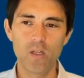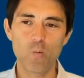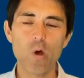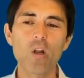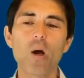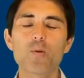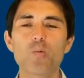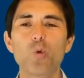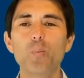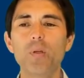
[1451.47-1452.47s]
One
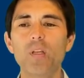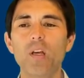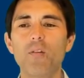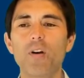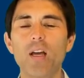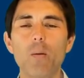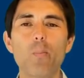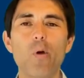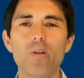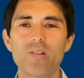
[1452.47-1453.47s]
option would be via
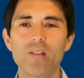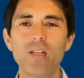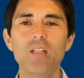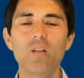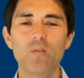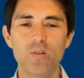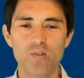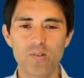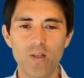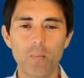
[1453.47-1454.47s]
personal
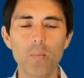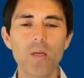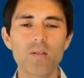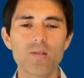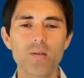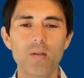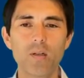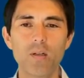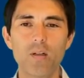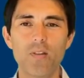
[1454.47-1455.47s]
interviews. That means
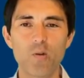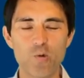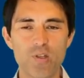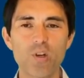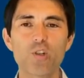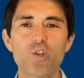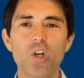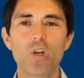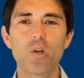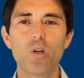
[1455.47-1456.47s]
the
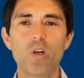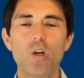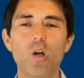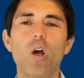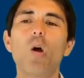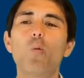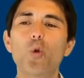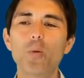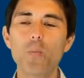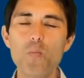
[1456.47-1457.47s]
researcher
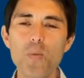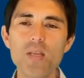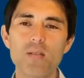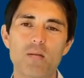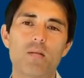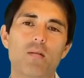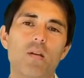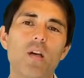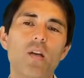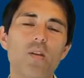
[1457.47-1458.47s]
would meet
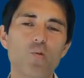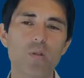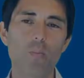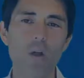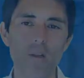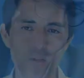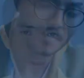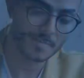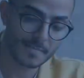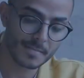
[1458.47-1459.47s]
the
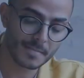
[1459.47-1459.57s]
respondents